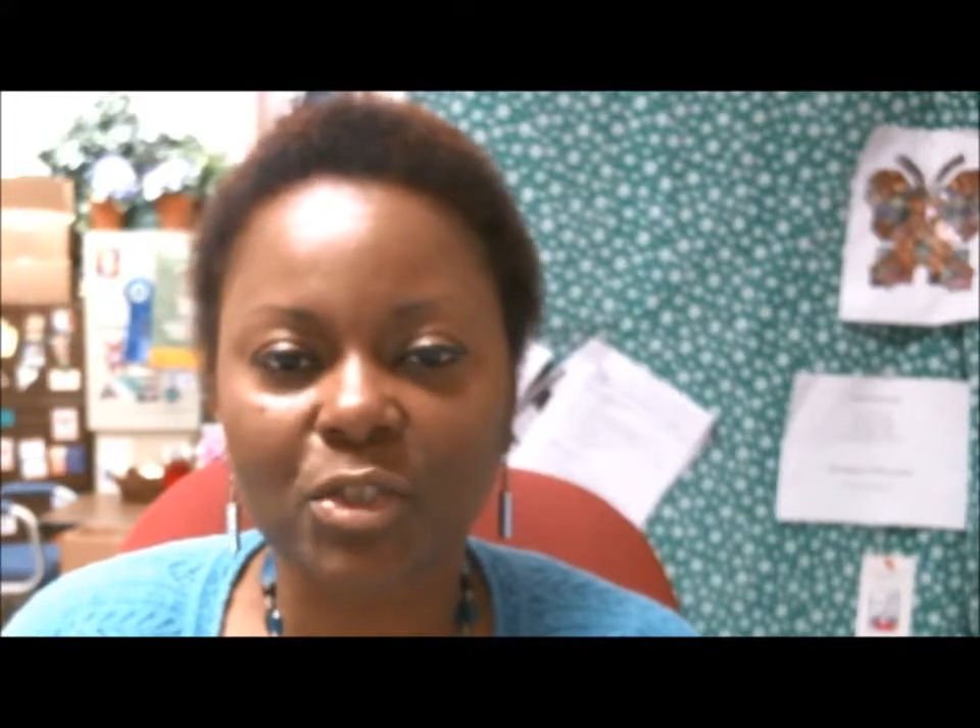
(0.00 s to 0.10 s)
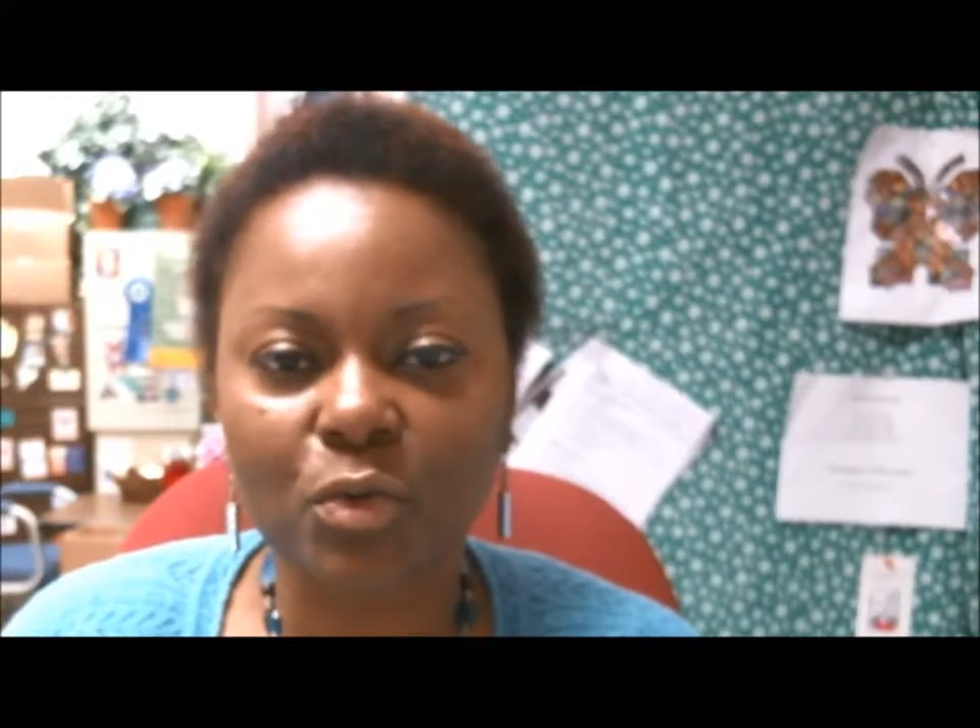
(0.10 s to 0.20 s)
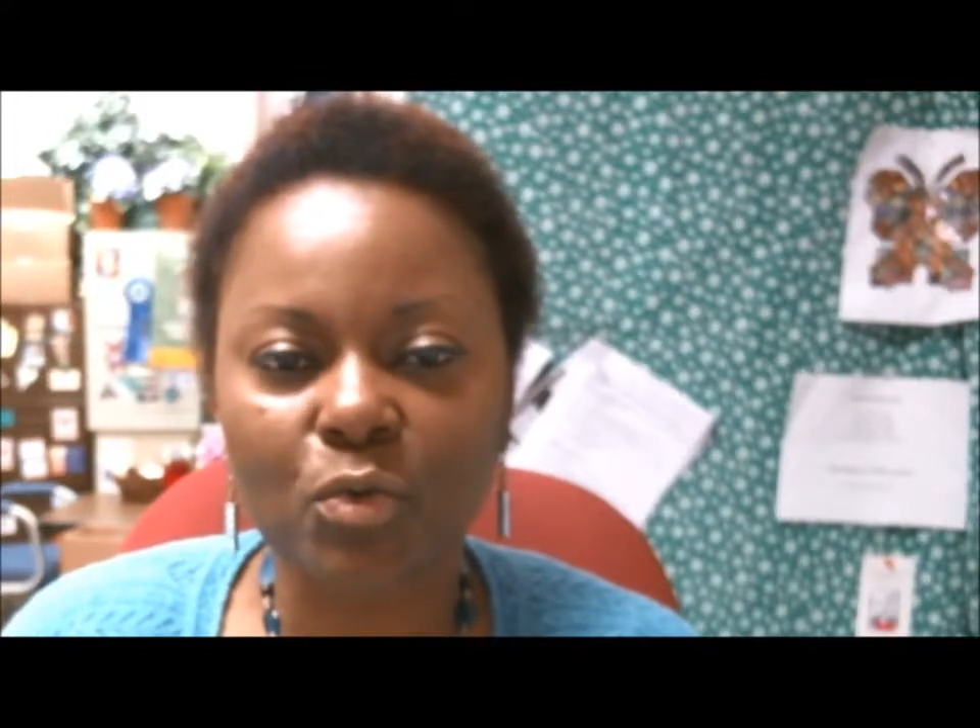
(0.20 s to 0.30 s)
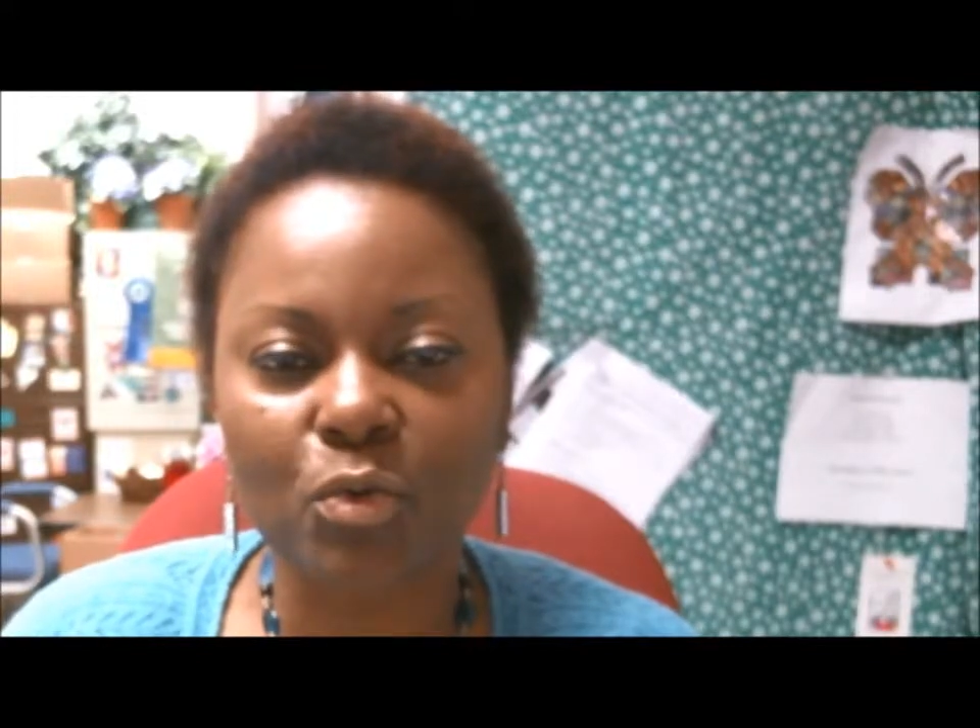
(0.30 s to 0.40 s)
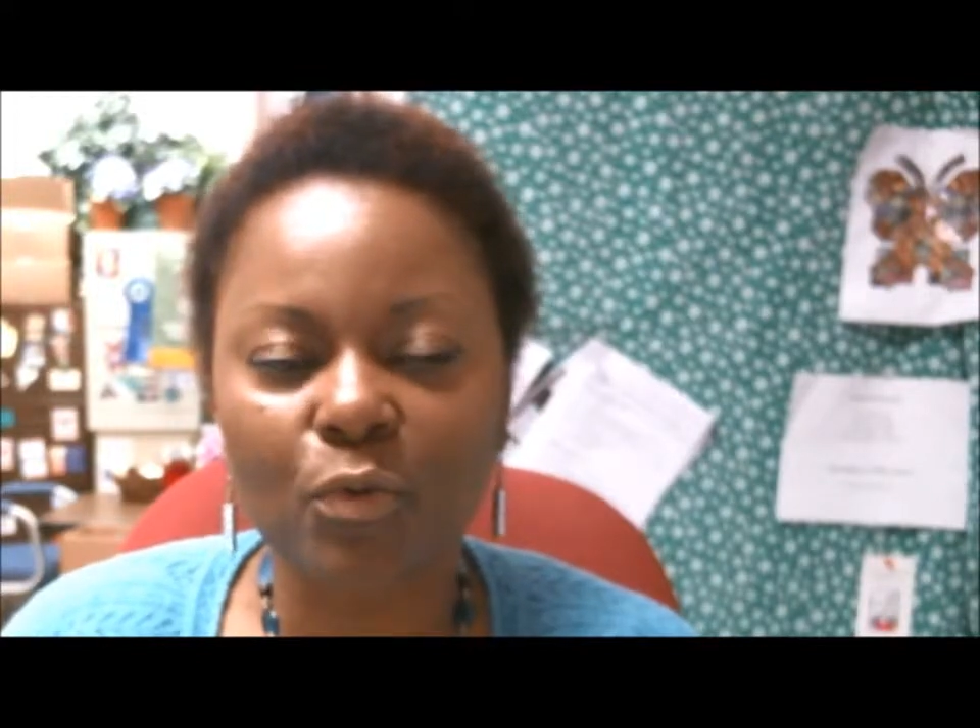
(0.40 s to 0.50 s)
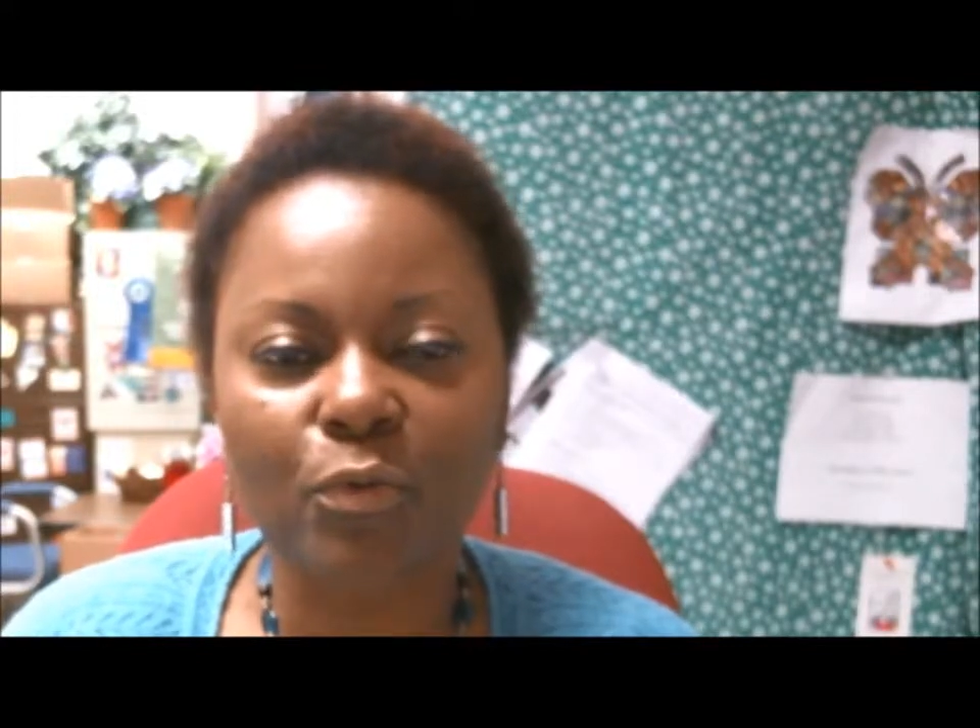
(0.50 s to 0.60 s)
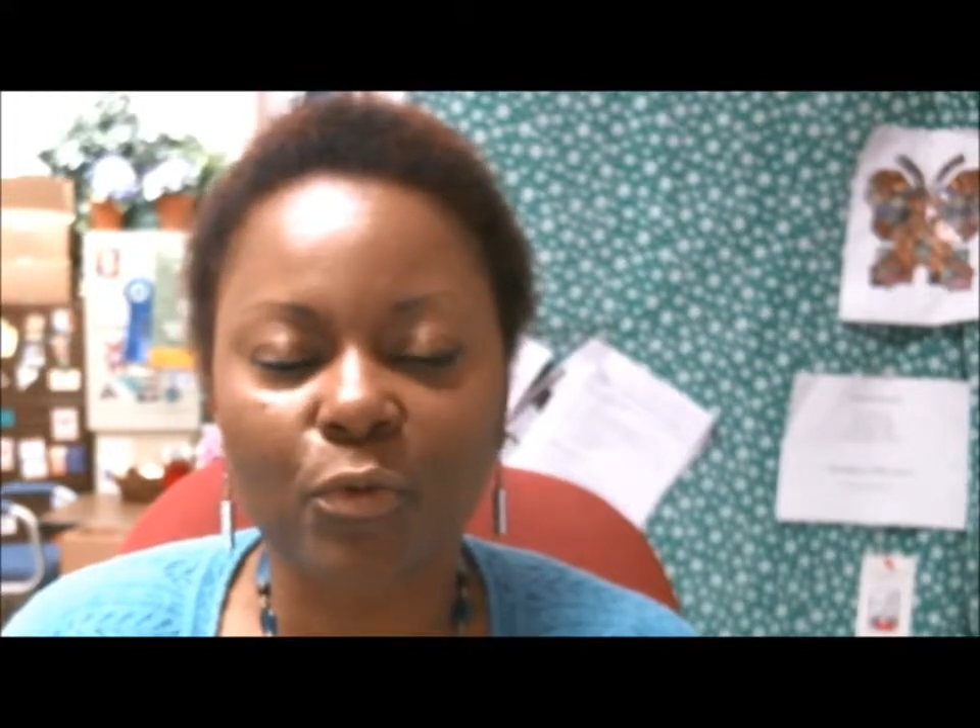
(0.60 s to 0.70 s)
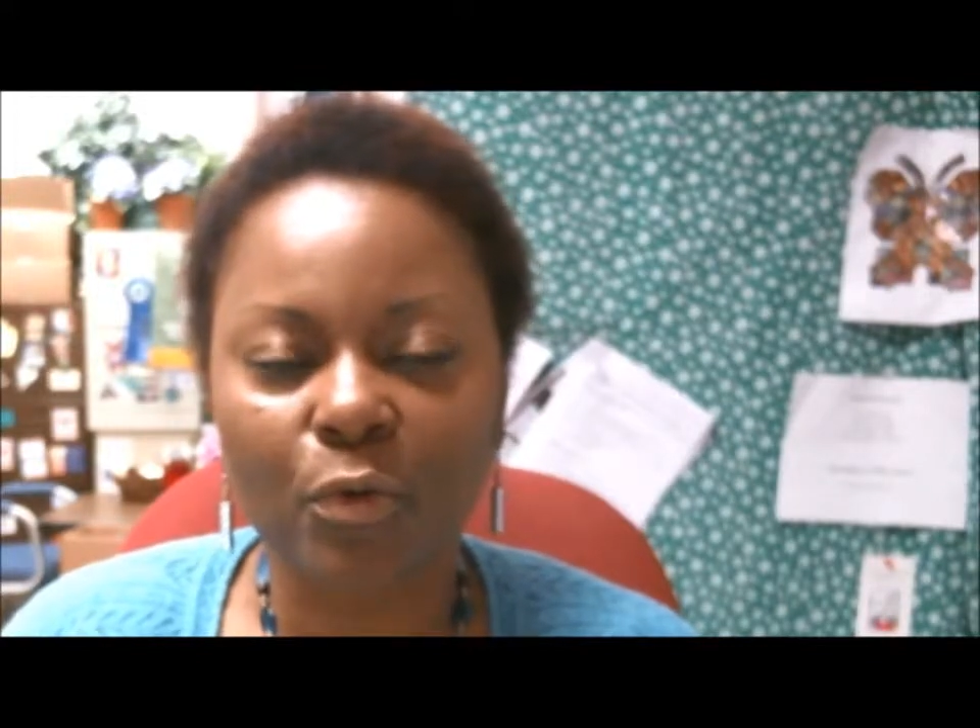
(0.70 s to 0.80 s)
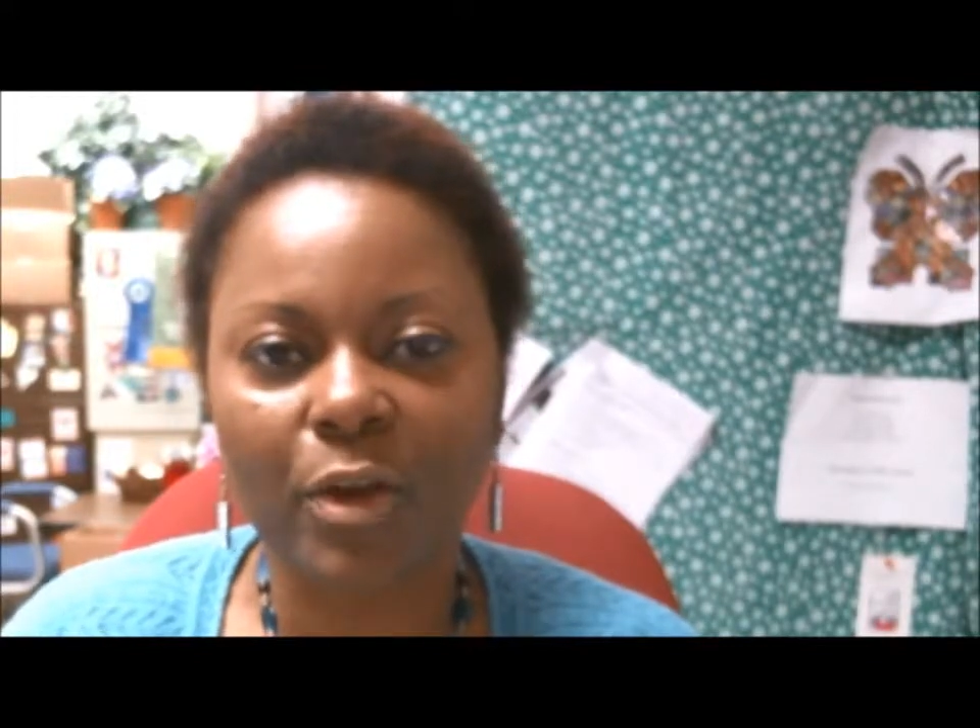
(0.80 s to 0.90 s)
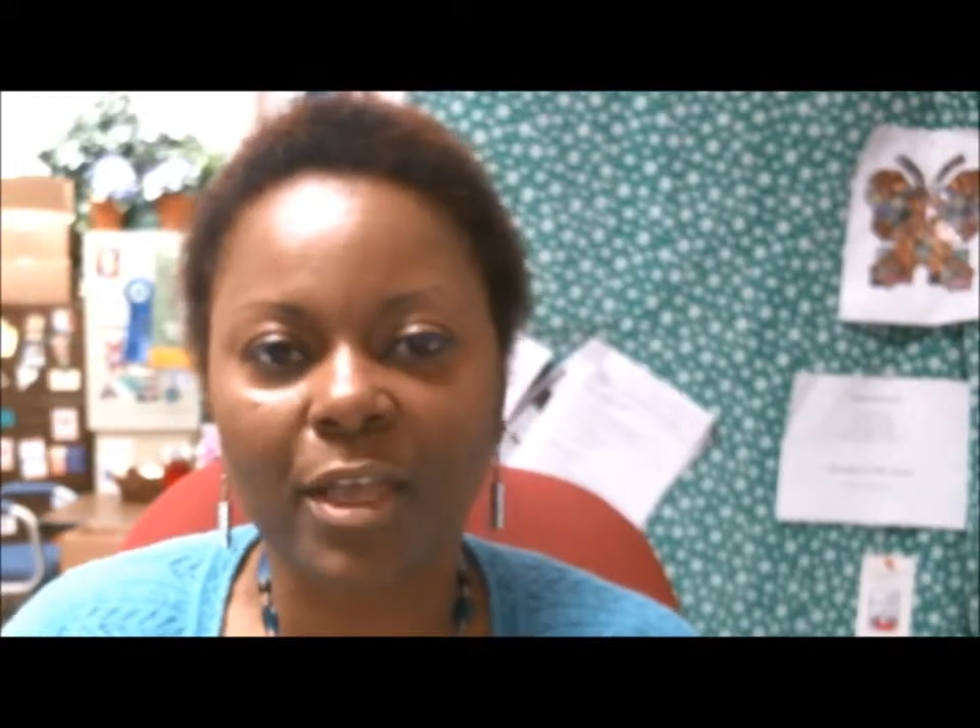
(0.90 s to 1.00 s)
school
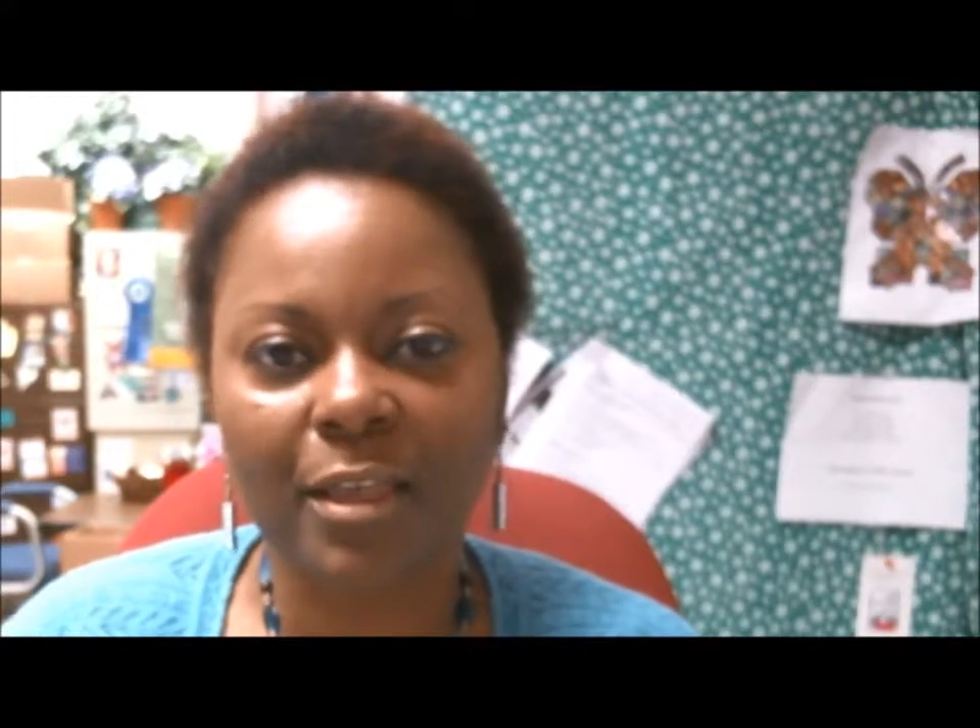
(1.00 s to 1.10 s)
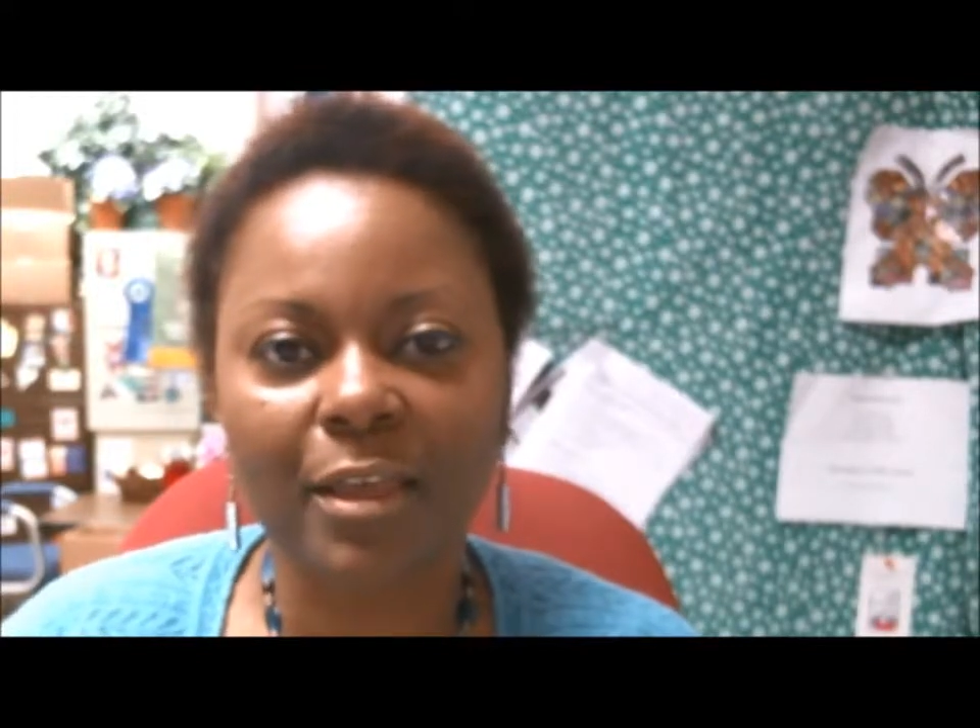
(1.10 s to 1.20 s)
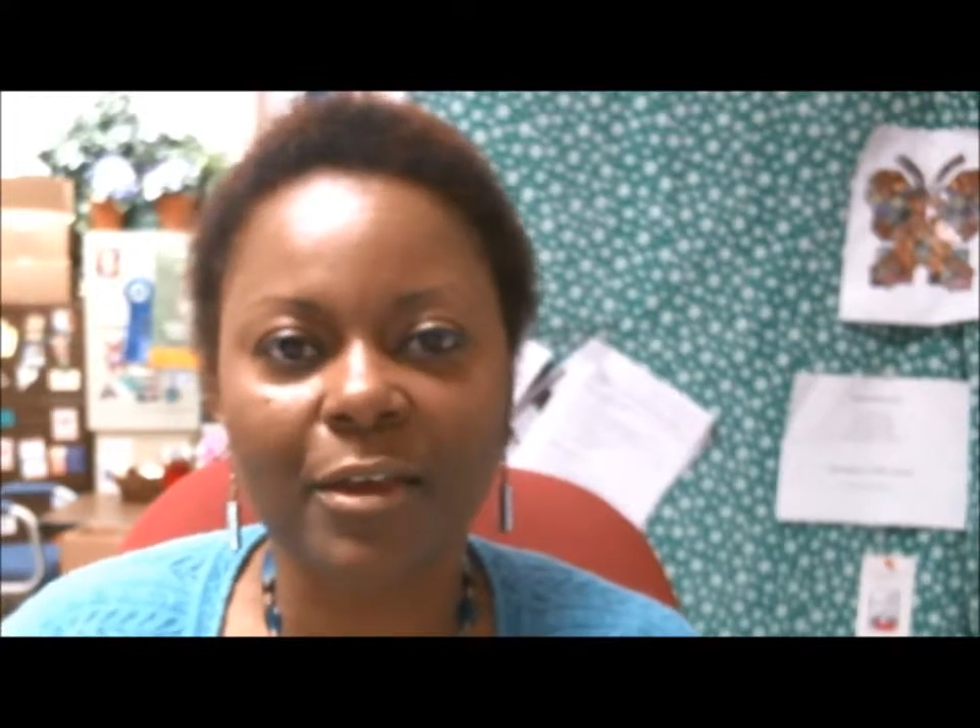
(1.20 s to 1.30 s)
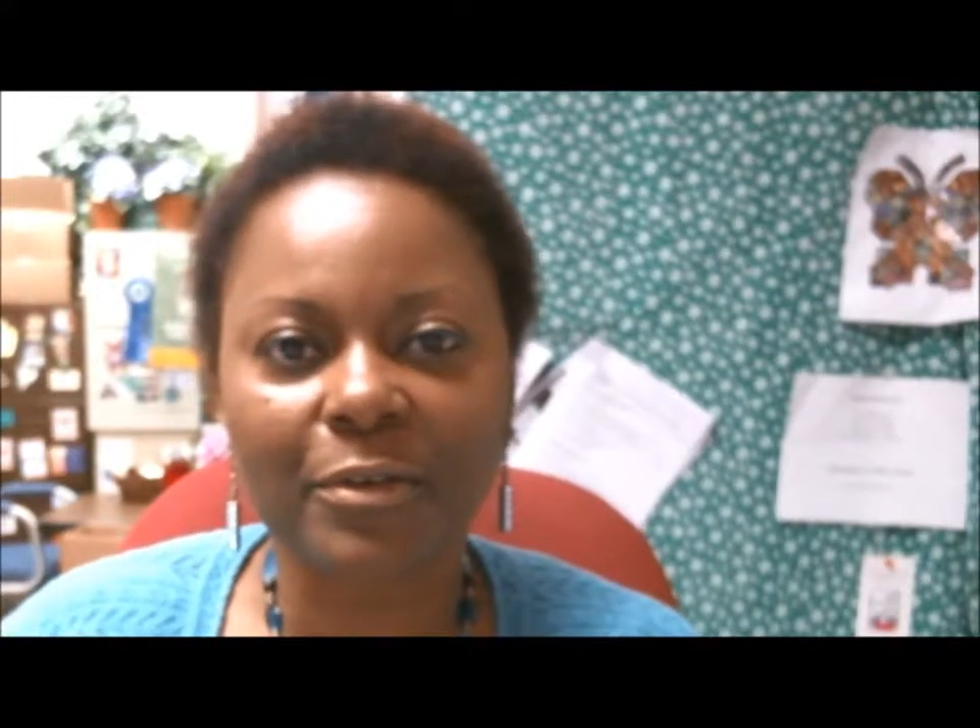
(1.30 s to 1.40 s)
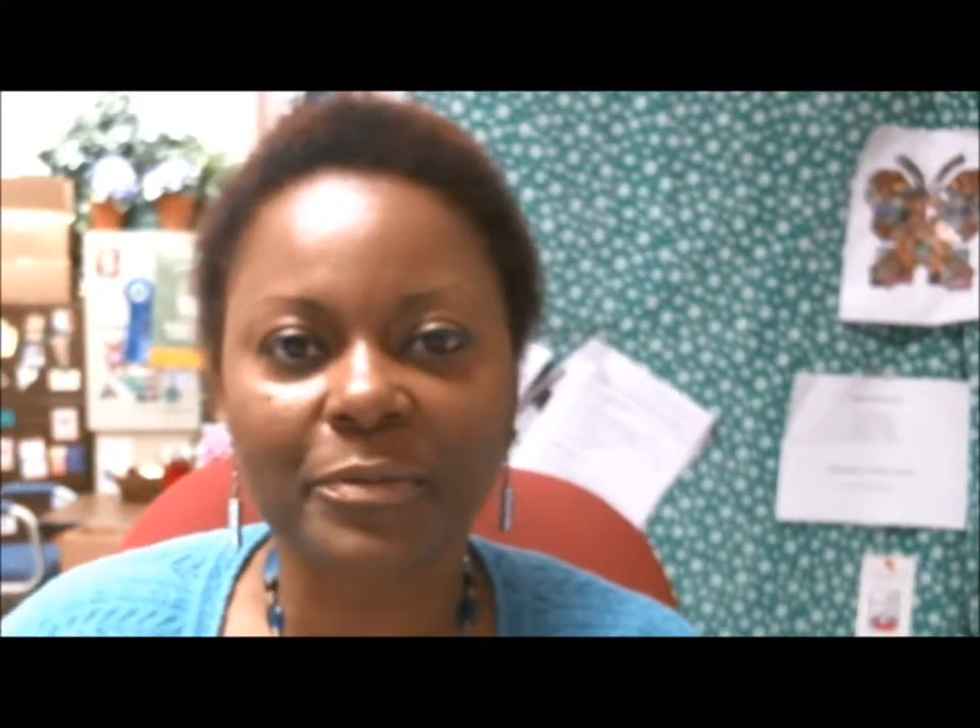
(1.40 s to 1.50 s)
for a year.